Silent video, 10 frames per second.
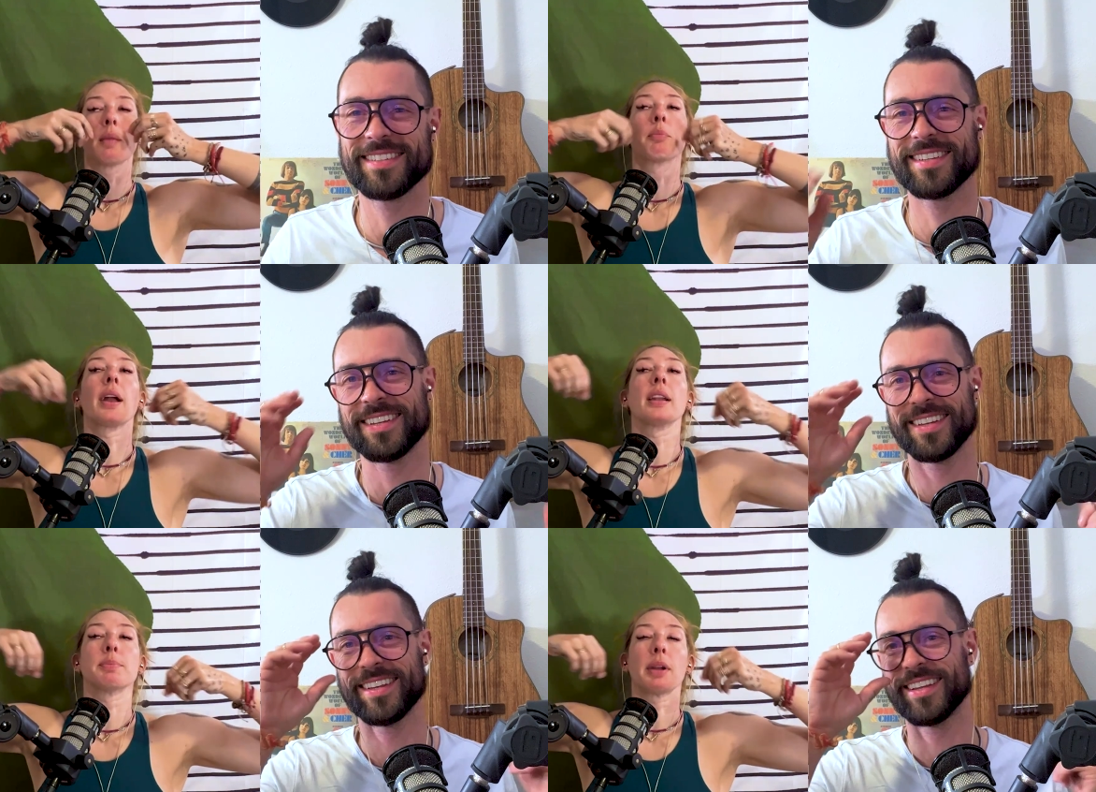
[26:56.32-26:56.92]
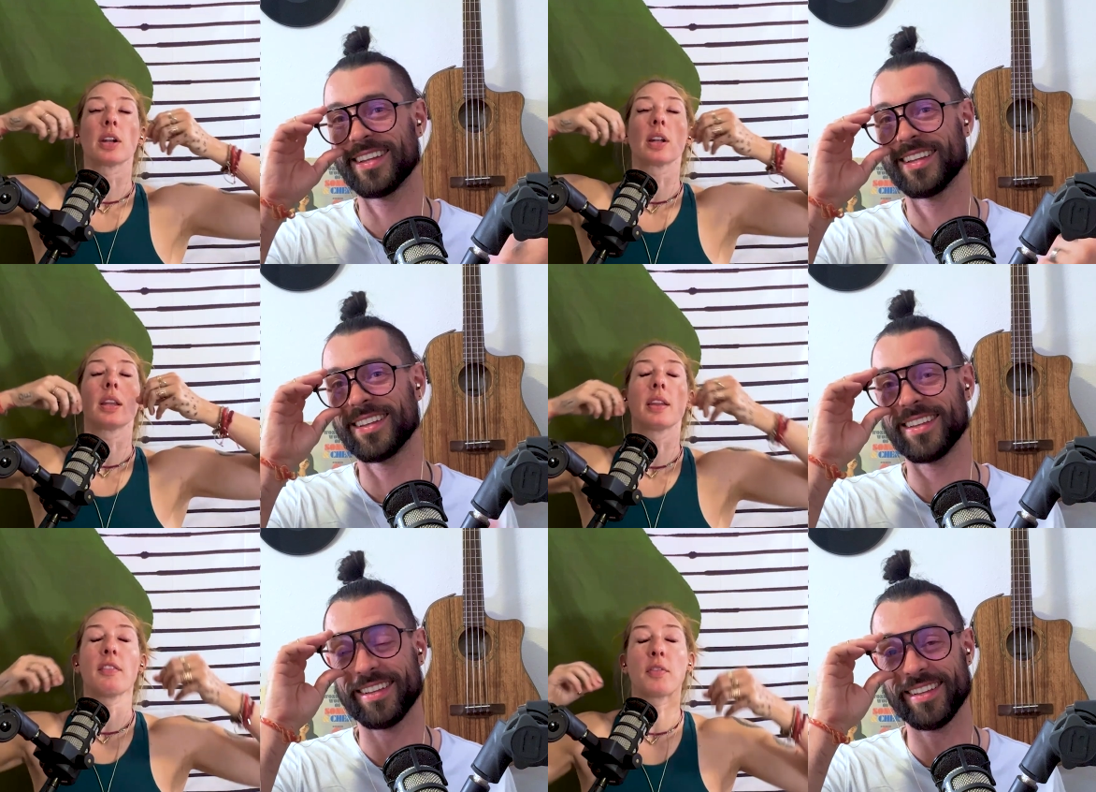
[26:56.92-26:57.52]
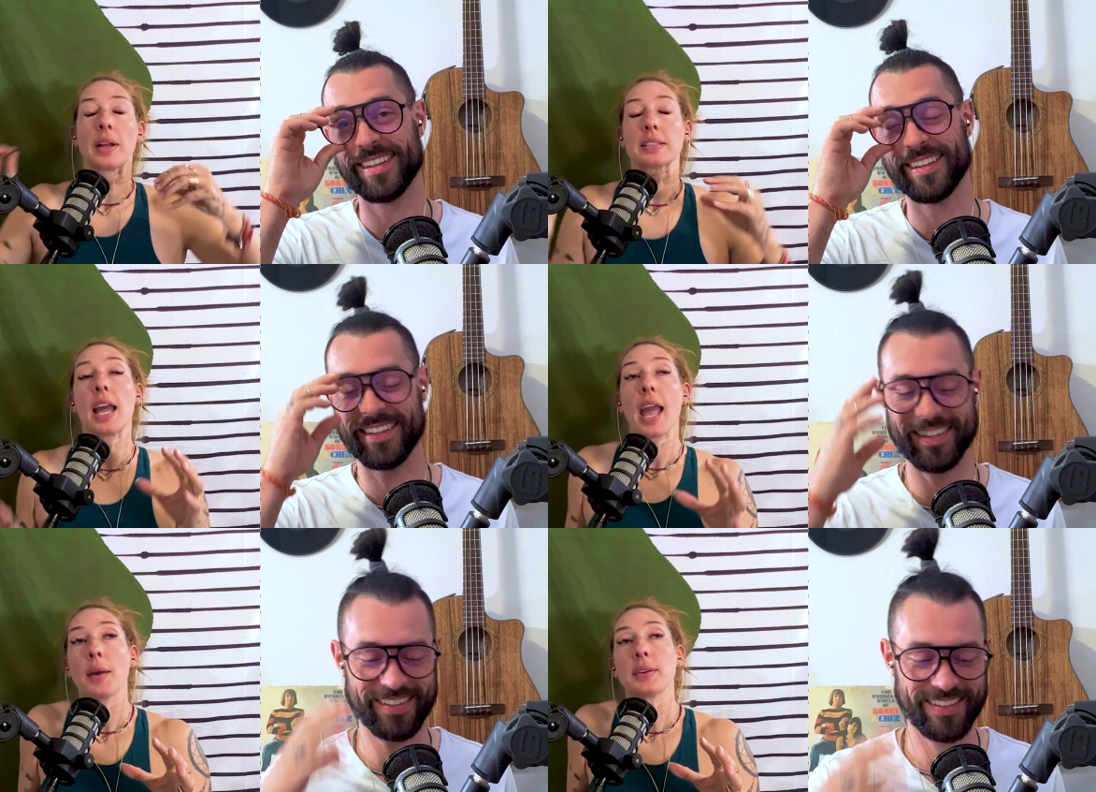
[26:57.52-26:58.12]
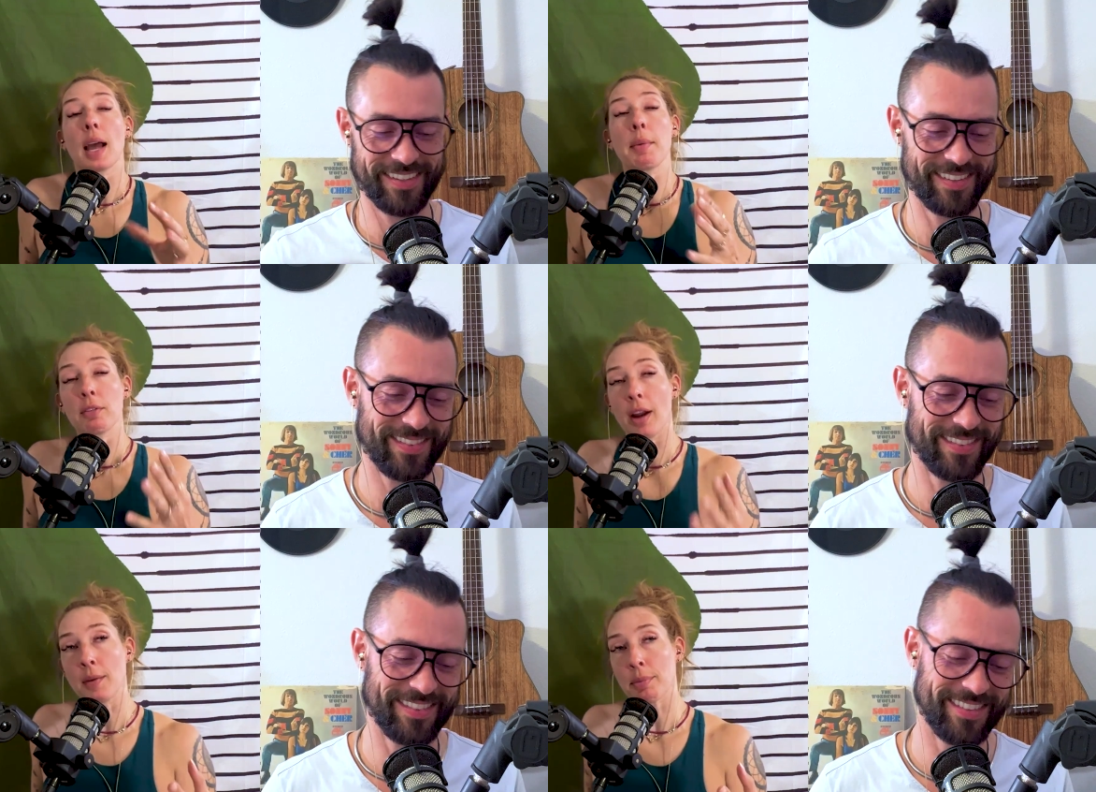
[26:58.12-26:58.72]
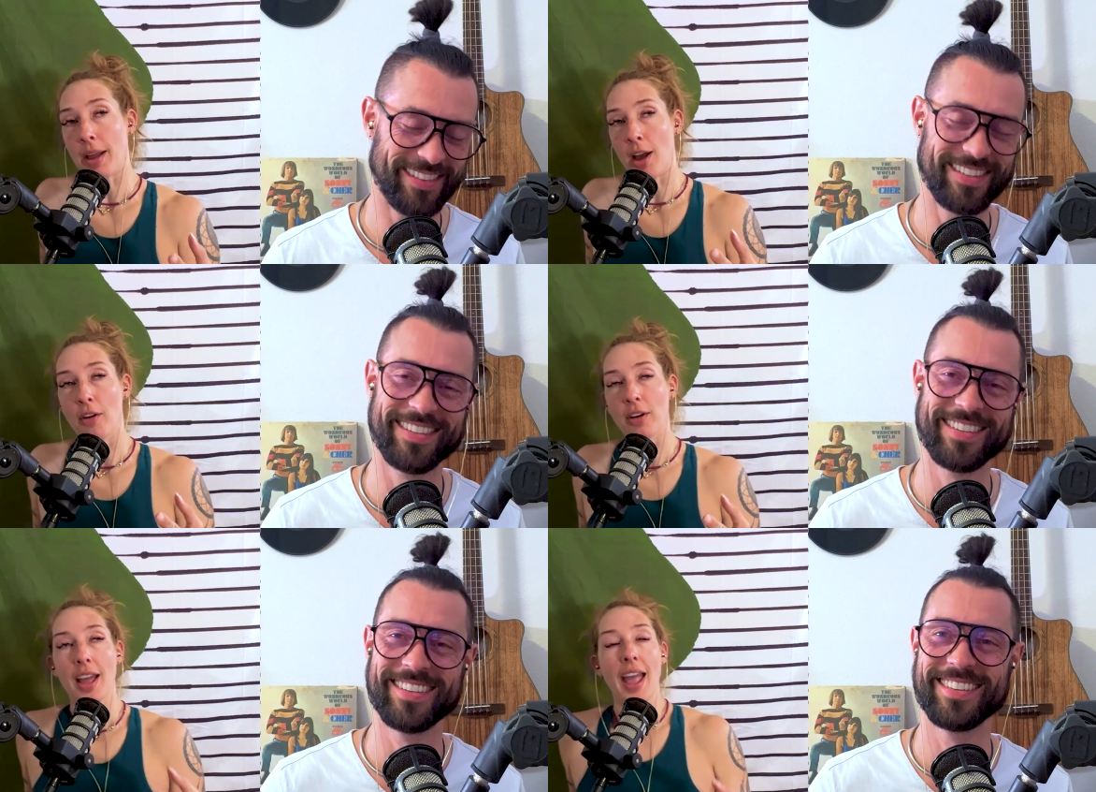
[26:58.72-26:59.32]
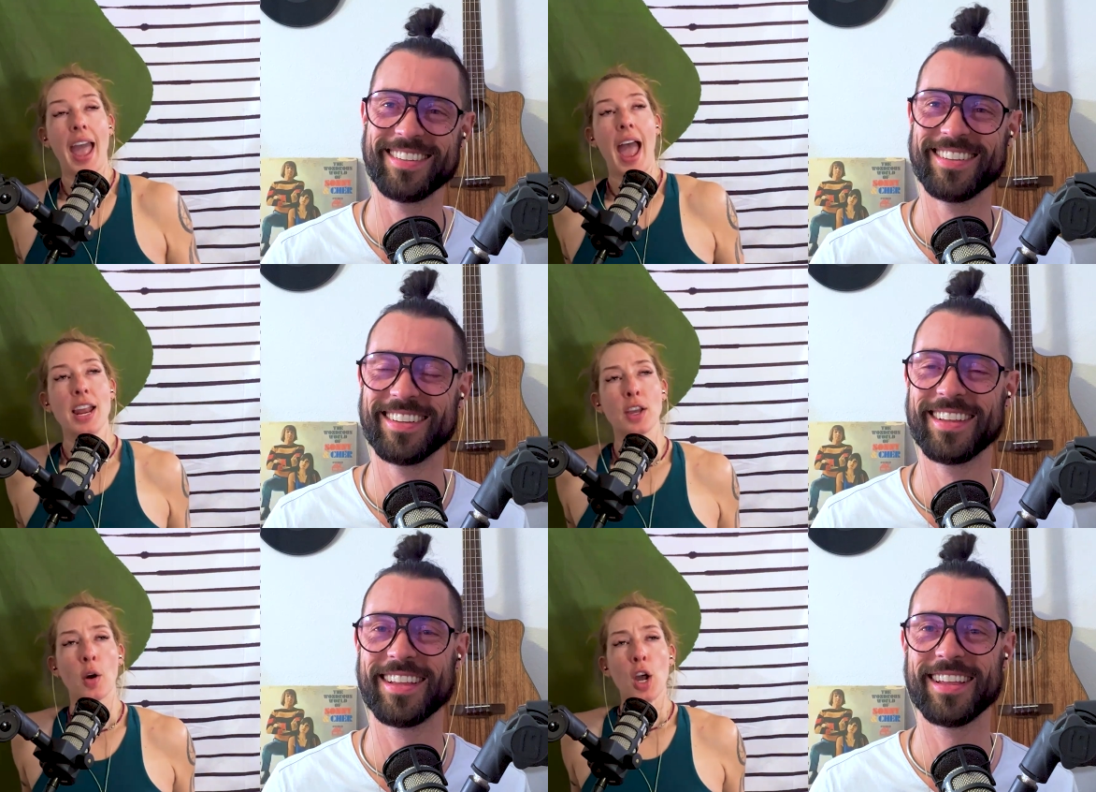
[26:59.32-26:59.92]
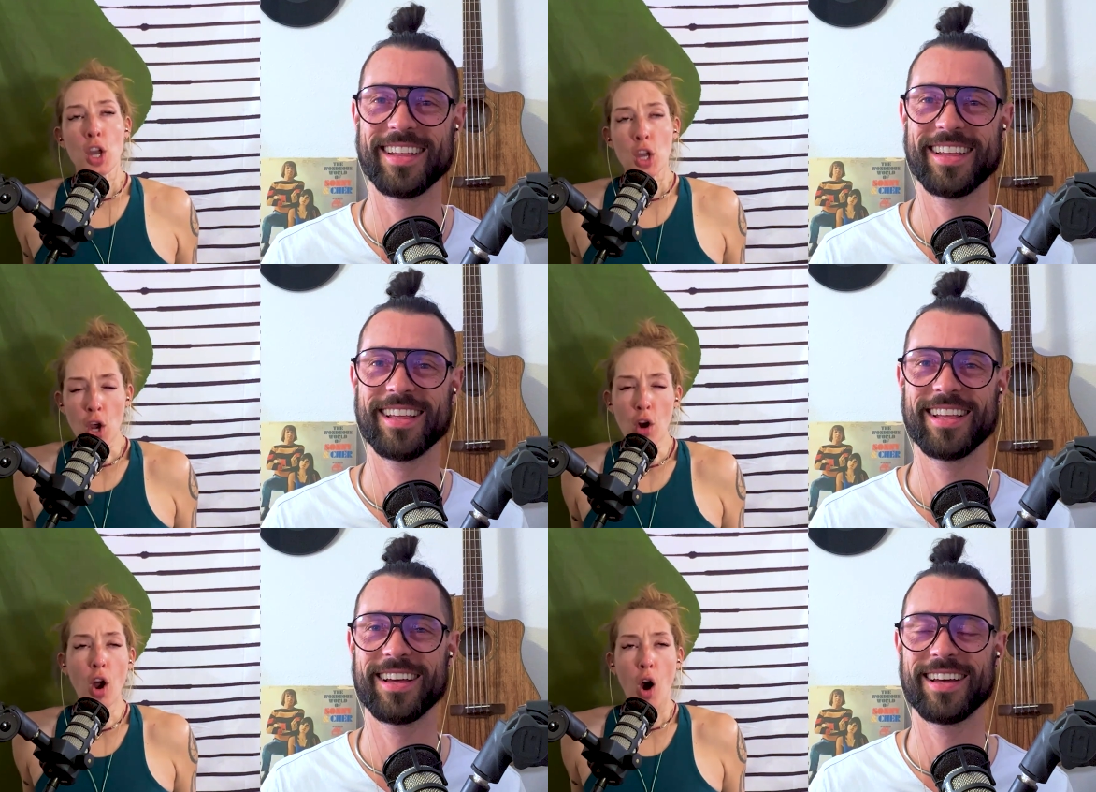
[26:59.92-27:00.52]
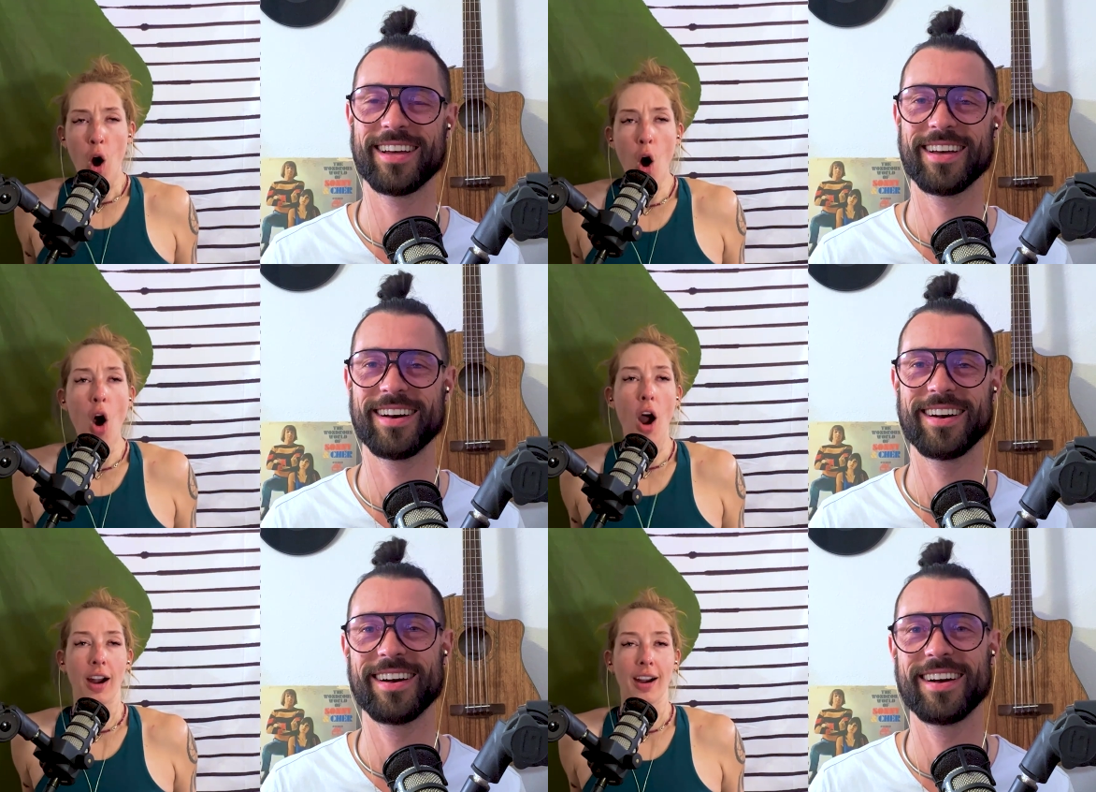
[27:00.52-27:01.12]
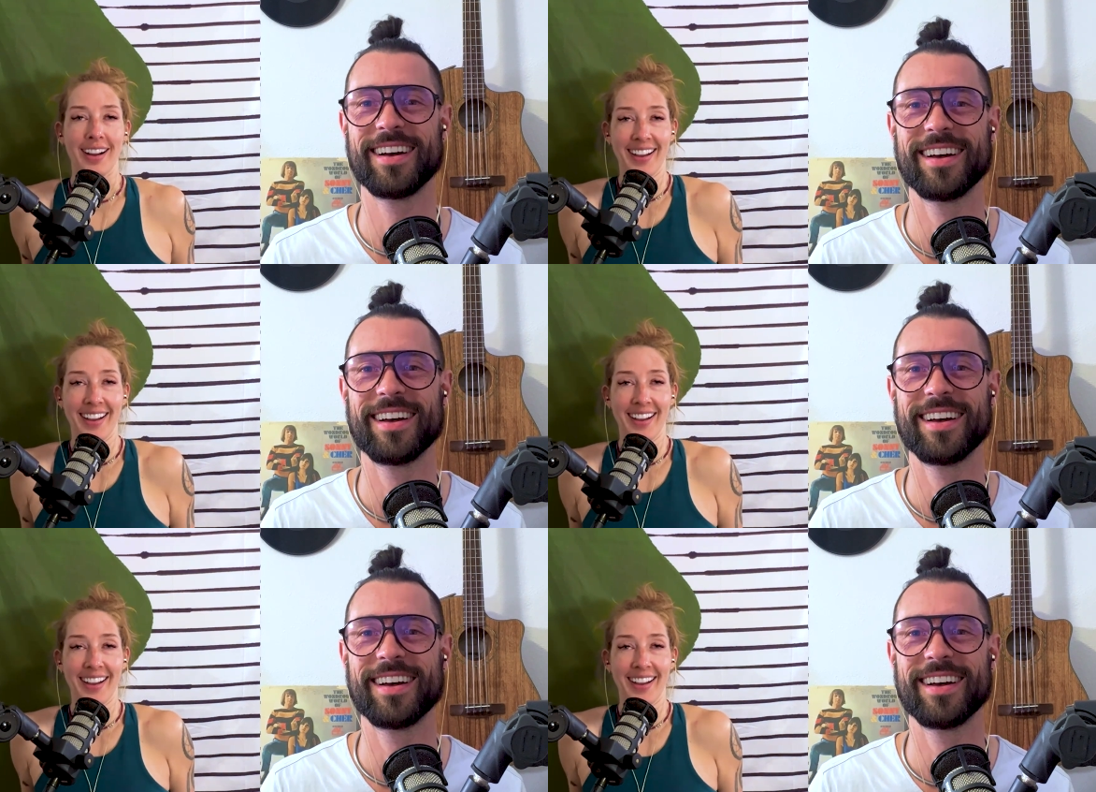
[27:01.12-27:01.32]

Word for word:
Speaker 1: braided his beard. And it was. Anyways, I'd be running with my own, and he'd go, "You're a whore."